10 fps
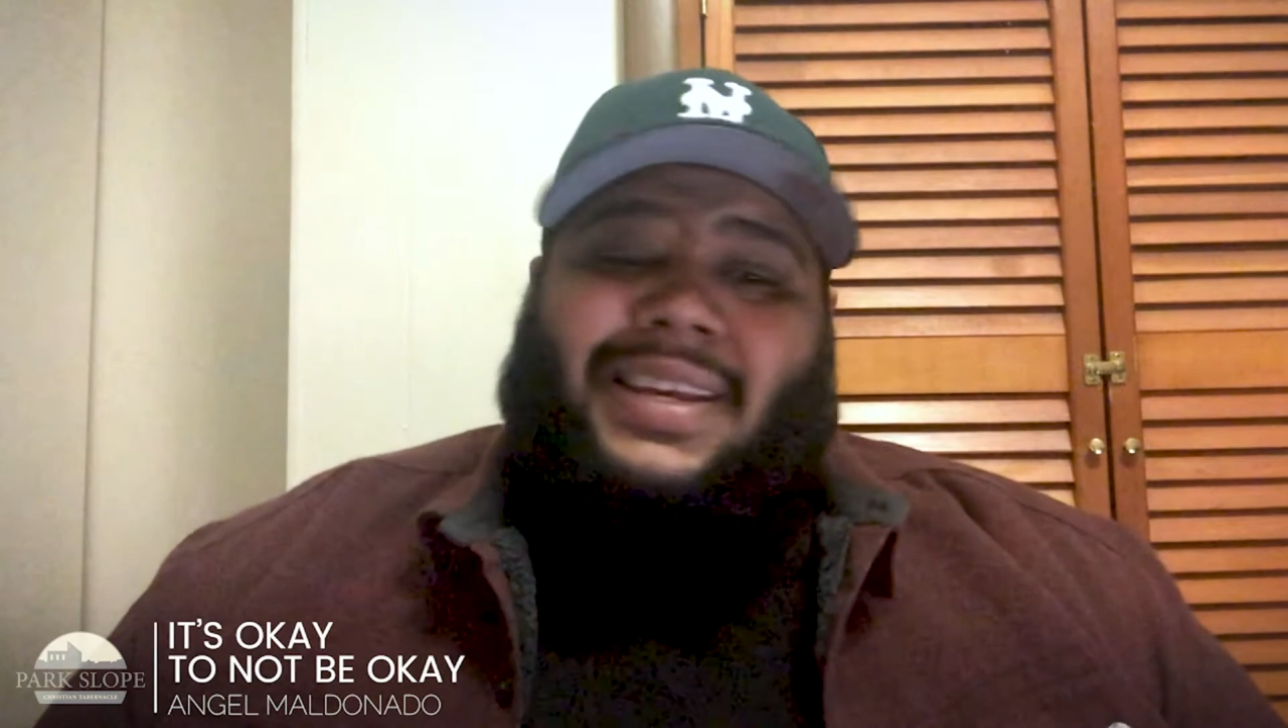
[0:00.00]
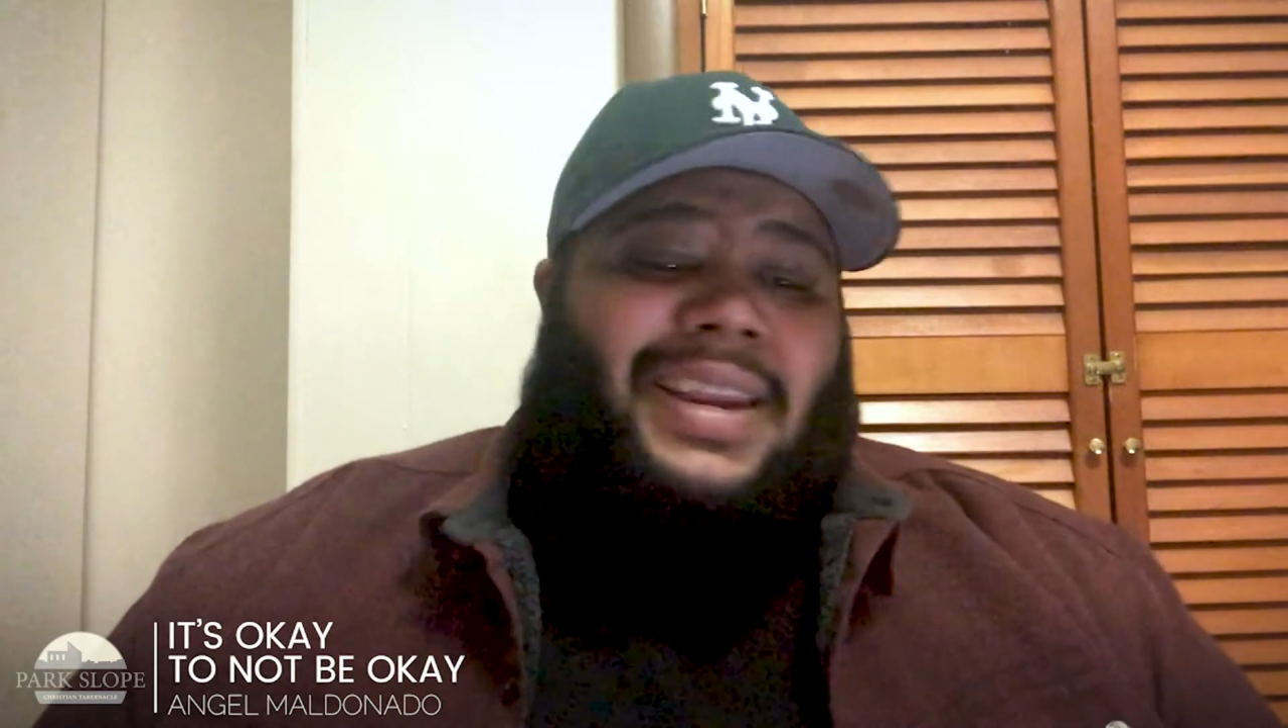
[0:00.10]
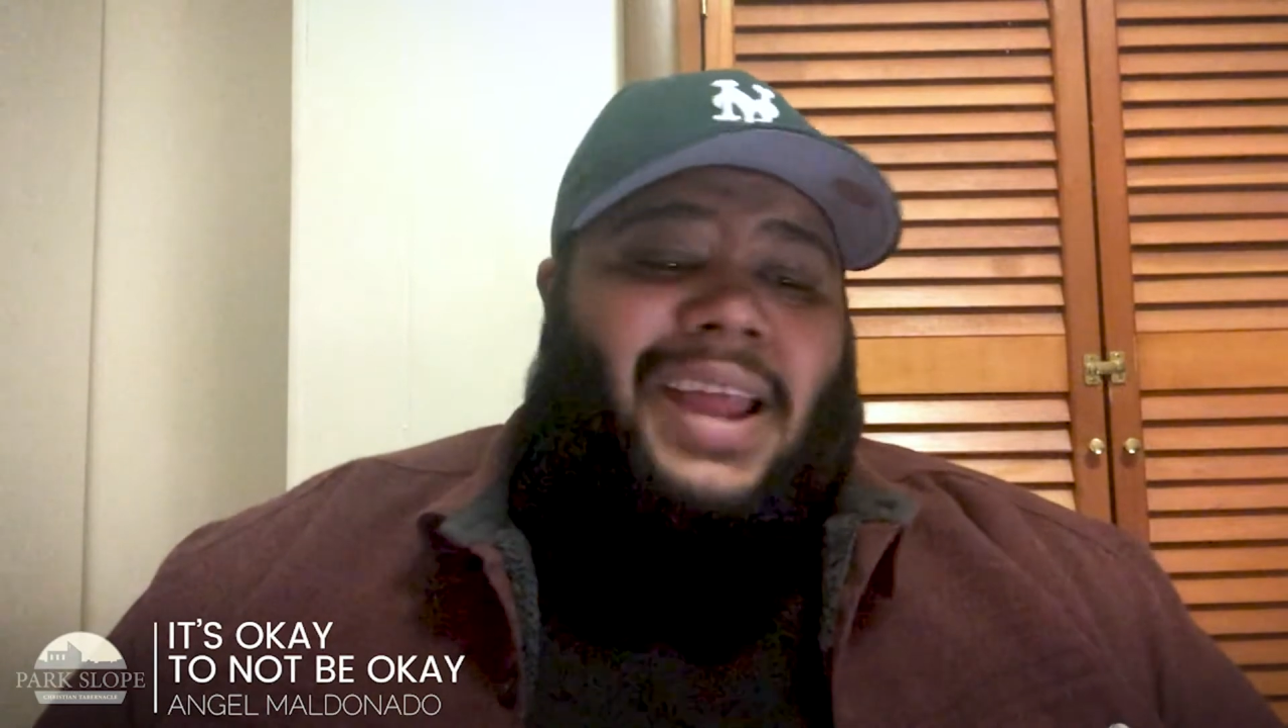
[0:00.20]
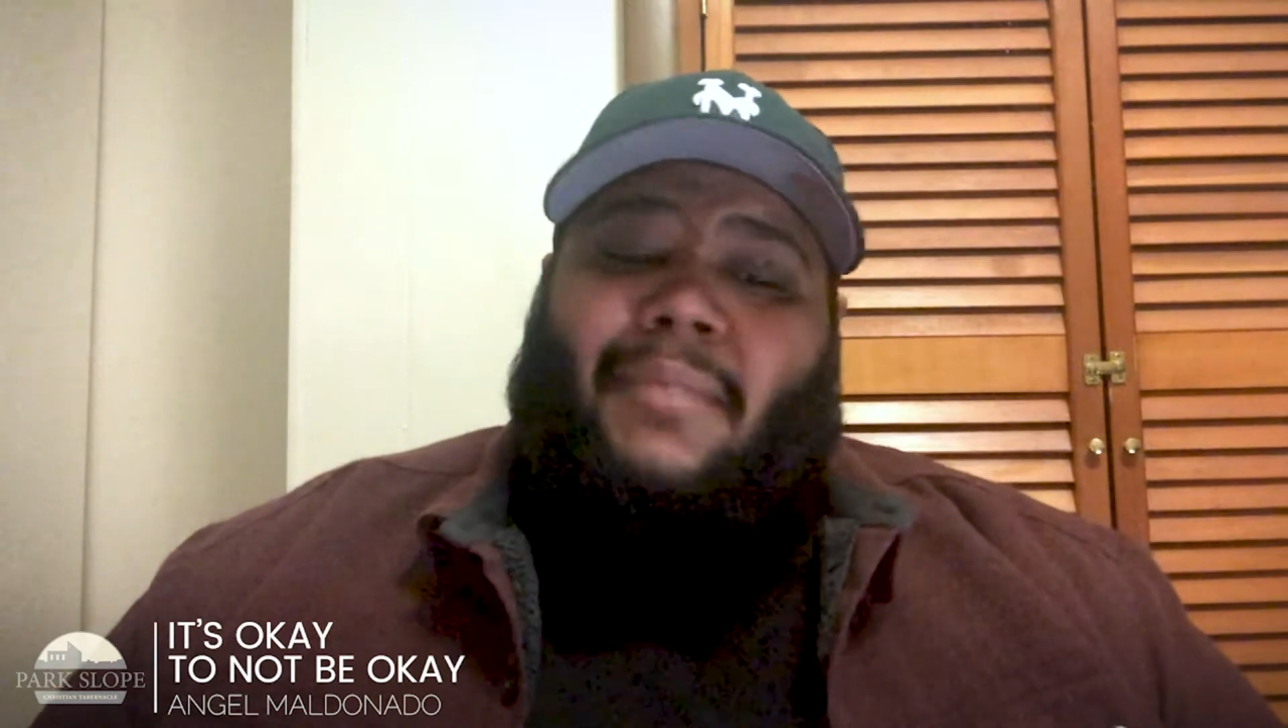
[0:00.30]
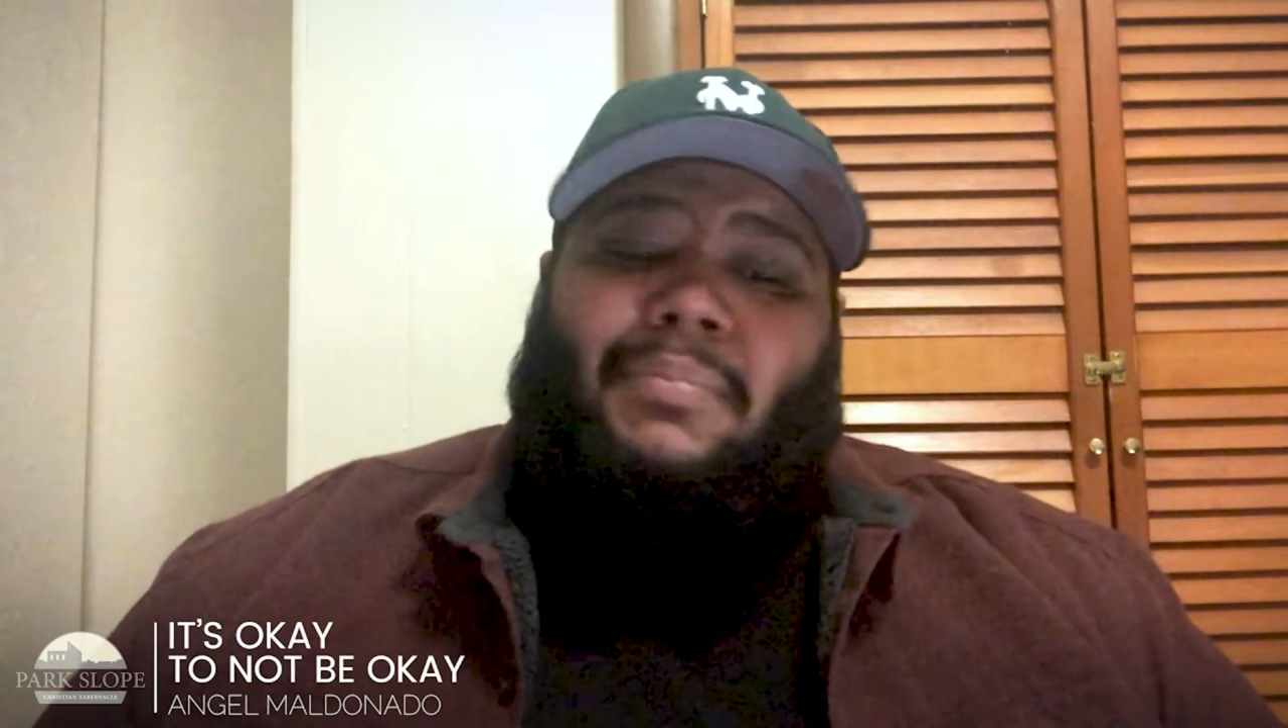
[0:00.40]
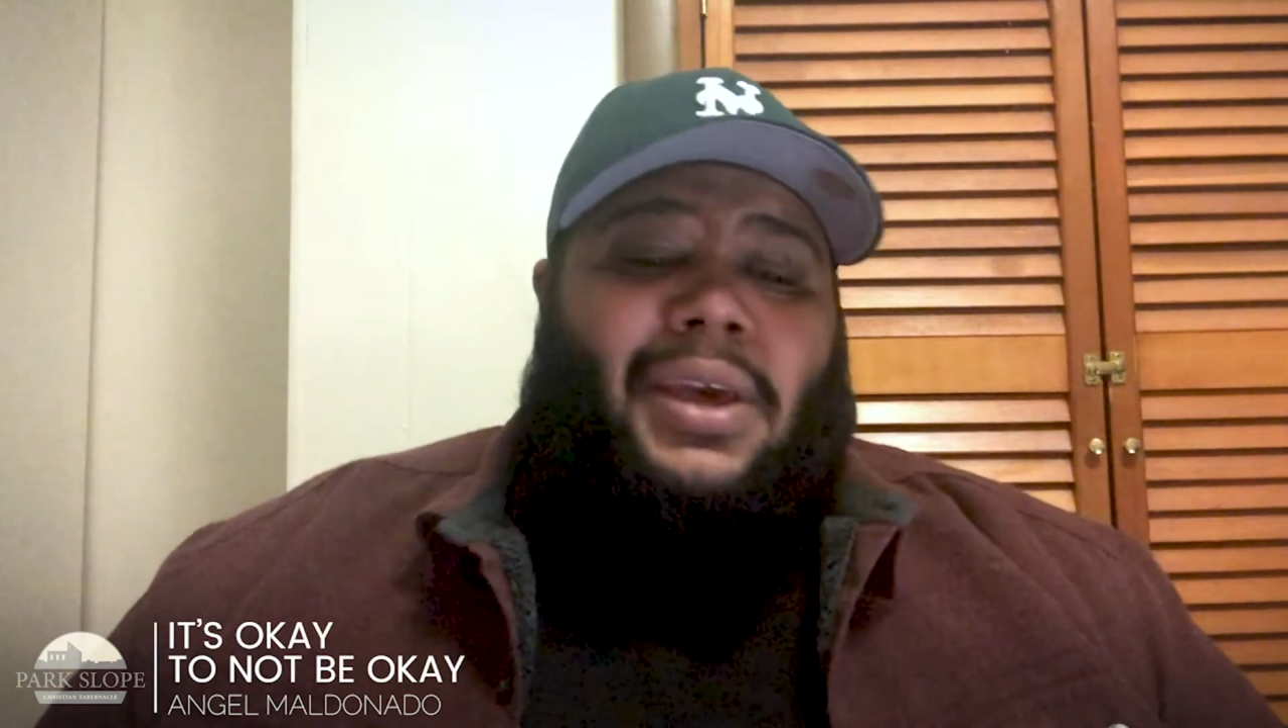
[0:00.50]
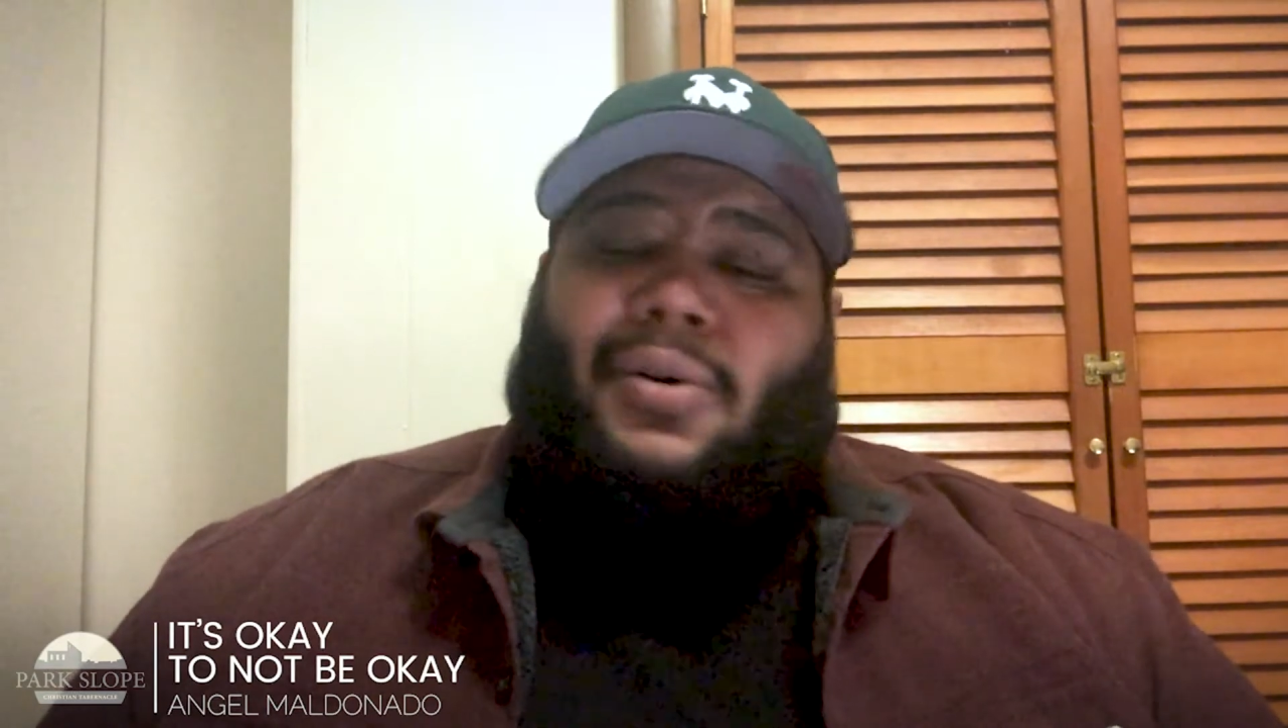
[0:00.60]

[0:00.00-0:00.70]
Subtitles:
to not be